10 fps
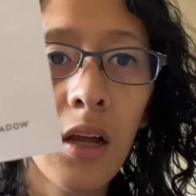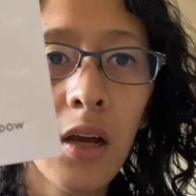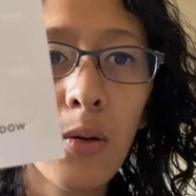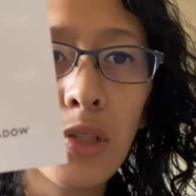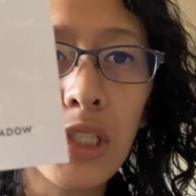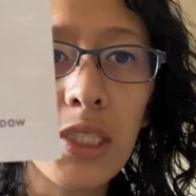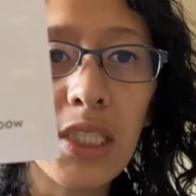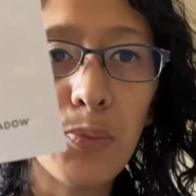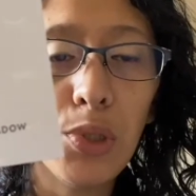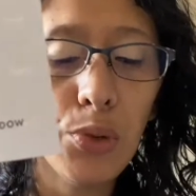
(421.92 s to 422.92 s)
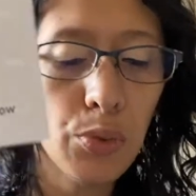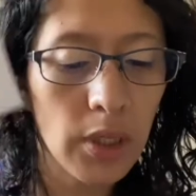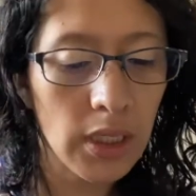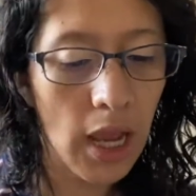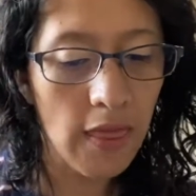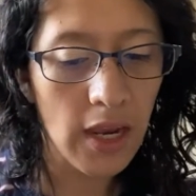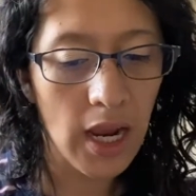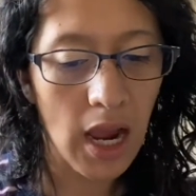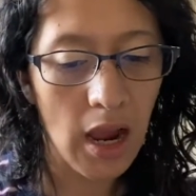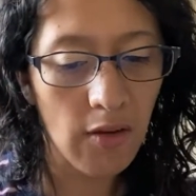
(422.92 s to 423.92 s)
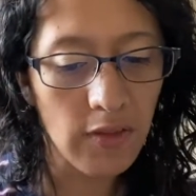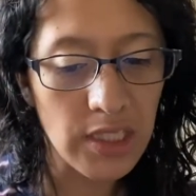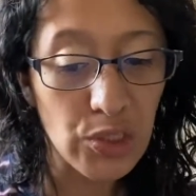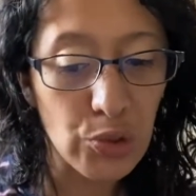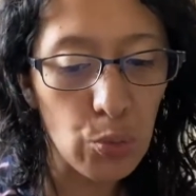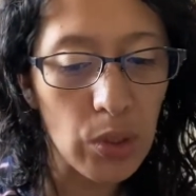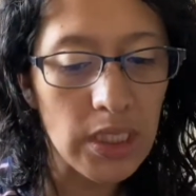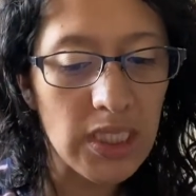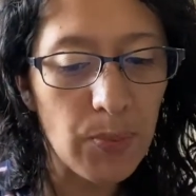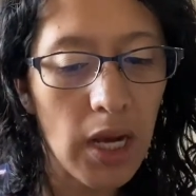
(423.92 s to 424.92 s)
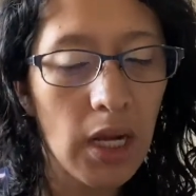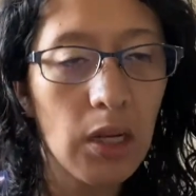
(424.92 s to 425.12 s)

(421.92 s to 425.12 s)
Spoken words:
which is this blue one, and then I have this Sweet Spot,